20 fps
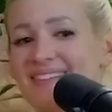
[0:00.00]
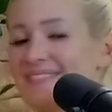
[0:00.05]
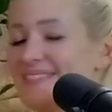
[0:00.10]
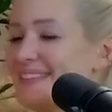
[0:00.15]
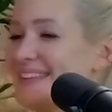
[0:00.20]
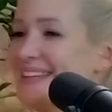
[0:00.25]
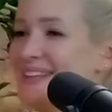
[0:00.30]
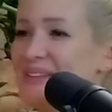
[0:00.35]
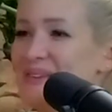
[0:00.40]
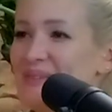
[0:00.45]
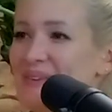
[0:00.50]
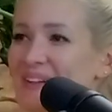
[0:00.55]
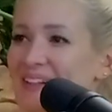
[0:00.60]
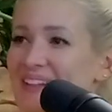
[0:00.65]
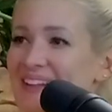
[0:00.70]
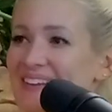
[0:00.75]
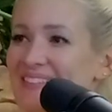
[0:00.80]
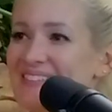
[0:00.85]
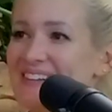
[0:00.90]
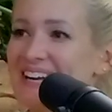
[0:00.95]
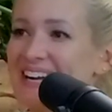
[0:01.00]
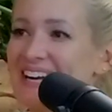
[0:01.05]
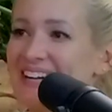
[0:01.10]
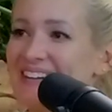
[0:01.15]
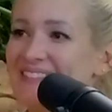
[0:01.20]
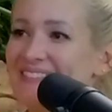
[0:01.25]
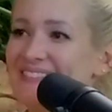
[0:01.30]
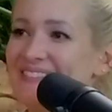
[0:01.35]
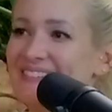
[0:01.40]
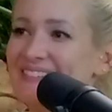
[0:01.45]
I don't think you probably ever
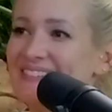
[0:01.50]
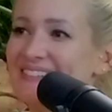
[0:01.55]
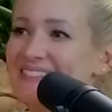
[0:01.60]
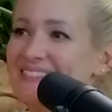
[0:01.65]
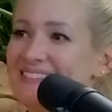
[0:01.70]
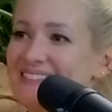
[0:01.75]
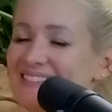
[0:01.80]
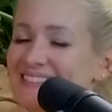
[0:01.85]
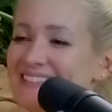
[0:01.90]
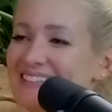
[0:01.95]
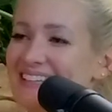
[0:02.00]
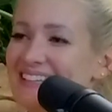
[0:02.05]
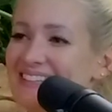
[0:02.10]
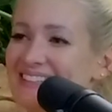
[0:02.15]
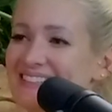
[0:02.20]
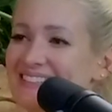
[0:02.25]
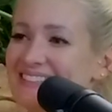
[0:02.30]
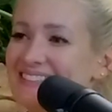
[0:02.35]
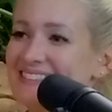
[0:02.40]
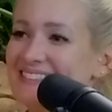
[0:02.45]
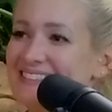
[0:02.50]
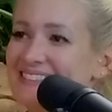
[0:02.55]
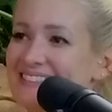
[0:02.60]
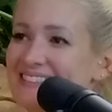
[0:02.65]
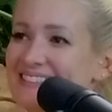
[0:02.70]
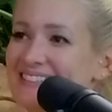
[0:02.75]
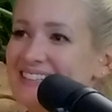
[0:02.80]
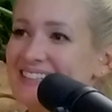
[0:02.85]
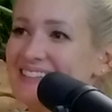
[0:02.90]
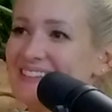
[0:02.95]
have. Ever. Yeah.
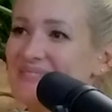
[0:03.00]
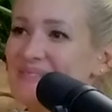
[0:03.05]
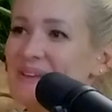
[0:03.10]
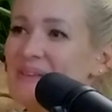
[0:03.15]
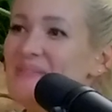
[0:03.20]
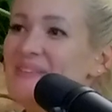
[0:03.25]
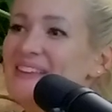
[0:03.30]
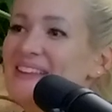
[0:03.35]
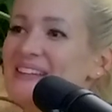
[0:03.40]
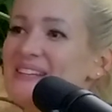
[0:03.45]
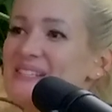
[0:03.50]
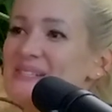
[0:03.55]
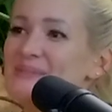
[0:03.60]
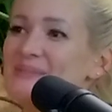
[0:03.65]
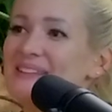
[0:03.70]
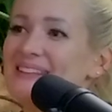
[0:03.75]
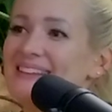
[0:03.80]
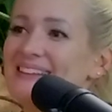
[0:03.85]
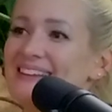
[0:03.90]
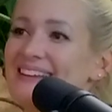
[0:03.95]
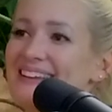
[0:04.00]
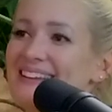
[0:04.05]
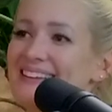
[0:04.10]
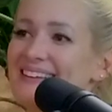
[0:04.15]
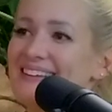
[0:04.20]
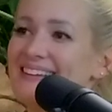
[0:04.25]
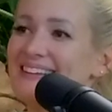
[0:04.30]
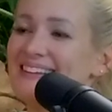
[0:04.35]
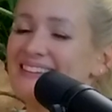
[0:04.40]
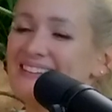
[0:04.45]
Uh, maybe there's been like
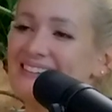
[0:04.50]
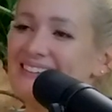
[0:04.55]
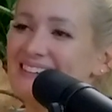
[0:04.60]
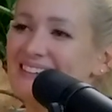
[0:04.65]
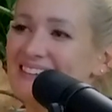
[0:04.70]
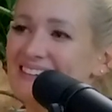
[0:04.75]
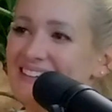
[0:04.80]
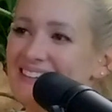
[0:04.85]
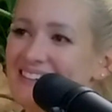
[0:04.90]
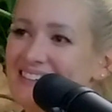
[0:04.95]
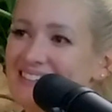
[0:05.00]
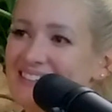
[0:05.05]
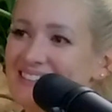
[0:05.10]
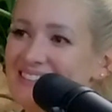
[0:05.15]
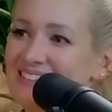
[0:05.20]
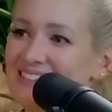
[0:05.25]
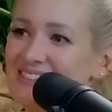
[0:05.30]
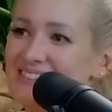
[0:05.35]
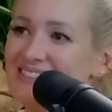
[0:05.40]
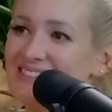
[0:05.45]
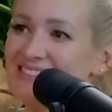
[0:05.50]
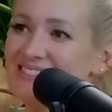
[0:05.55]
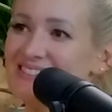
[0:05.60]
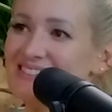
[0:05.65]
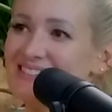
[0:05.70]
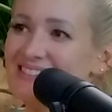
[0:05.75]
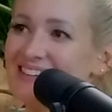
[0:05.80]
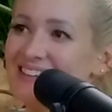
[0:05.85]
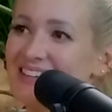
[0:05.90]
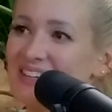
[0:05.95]
yeah. a
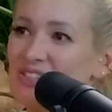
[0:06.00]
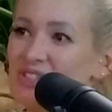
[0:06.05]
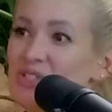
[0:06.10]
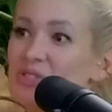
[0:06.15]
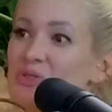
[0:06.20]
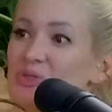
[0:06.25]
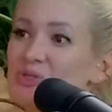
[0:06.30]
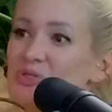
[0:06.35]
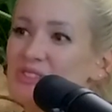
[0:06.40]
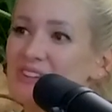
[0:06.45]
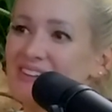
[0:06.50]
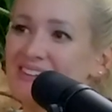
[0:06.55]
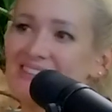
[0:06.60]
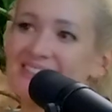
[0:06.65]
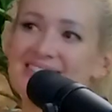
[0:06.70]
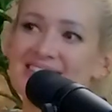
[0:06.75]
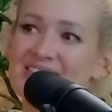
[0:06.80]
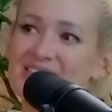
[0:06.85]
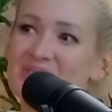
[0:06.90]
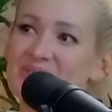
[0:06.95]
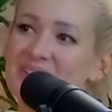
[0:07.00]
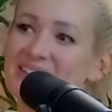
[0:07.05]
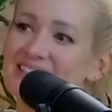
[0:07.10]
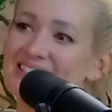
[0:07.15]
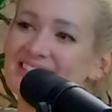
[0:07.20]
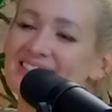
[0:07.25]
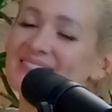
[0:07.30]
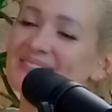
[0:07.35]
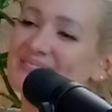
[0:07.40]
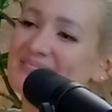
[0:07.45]
like a too drunk
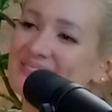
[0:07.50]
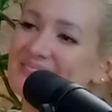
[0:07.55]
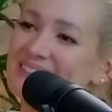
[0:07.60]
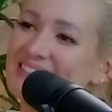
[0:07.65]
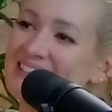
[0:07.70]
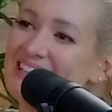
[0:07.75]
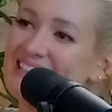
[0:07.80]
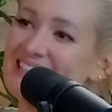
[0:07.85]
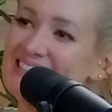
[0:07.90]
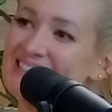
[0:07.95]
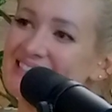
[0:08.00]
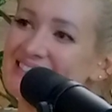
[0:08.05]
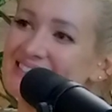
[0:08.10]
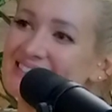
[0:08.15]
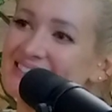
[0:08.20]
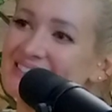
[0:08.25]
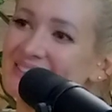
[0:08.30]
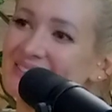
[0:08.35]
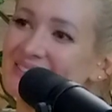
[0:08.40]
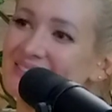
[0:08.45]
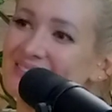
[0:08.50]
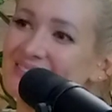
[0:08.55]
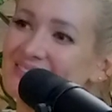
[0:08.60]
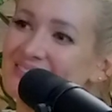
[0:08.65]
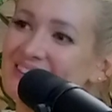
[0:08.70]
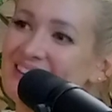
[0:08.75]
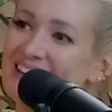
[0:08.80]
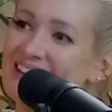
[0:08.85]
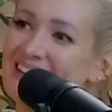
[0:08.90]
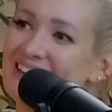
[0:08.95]
situation, but that's
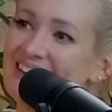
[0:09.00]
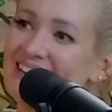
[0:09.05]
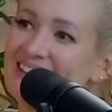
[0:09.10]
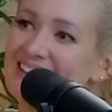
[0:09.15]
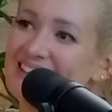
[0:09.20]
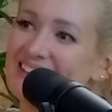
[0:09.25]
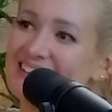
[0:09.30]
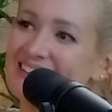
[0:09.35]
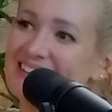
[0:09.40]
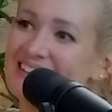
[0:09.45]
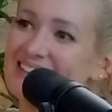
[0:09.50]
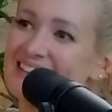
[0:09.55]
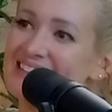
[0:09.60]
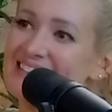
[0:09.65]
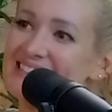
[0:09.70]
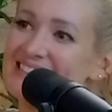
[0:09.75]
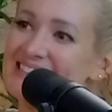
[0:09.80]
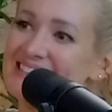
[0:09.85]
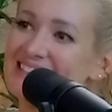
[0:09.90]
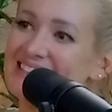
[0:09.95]
rare. Jesus, that's